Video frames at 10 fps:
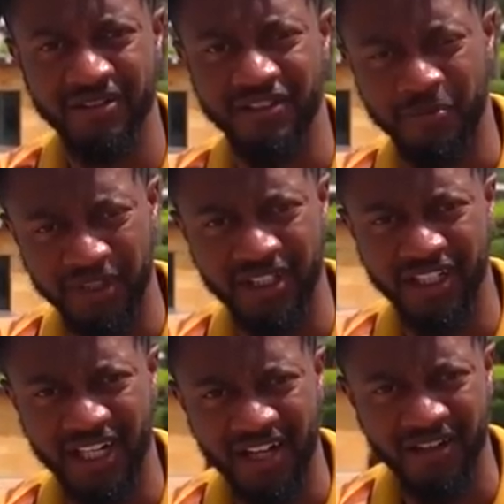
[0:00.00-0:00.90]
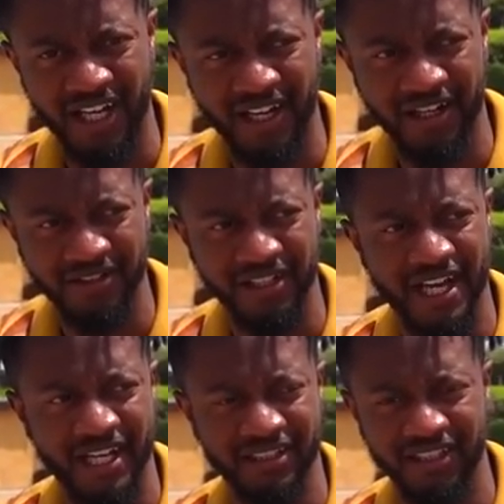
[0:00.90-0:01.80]
to speaking it out loud to
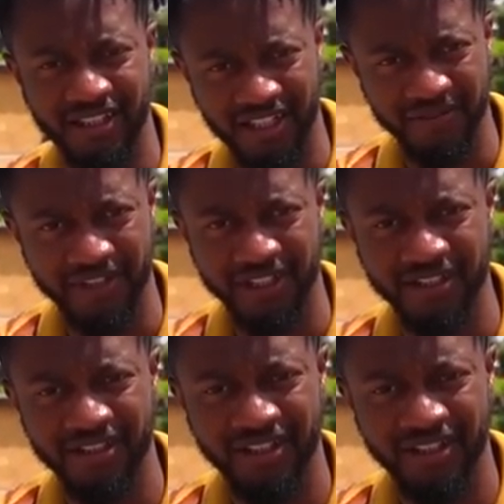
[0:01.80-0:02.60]
actually living it.